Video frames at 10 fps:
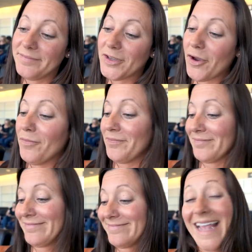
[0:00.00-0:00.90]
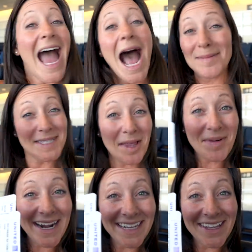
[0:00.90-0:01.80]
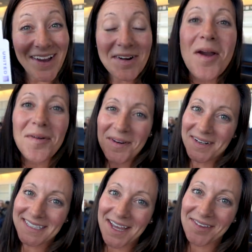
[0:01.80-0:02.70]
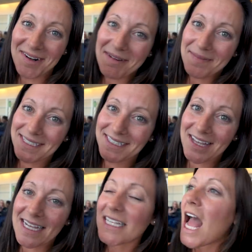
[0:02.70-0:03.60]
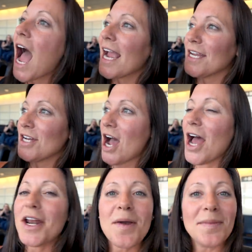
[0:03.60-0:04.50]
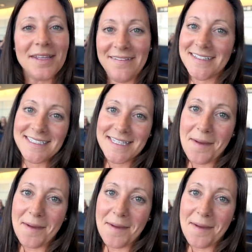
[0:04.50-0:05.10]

So I'm celebrating alone. We're going to South Korea in business class. I cannot this is